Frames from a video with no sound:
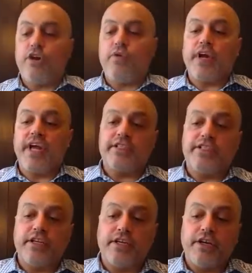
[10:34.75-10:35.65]
So
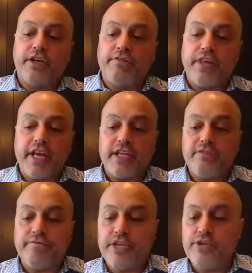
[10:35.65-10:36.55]
it's good for
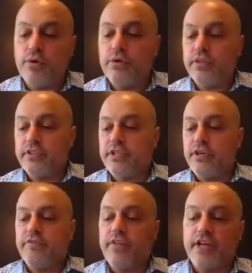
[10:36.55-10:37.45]
the individual,
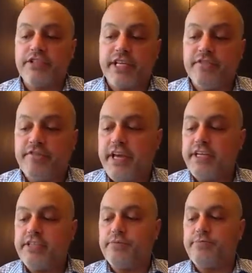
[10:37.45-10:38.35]
it's good for their
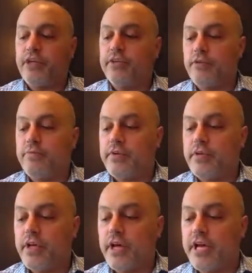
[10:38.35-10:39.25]
CV to build
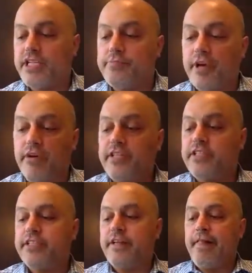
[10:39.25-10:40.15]
their
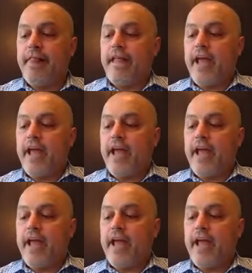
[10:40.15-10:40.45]
experience,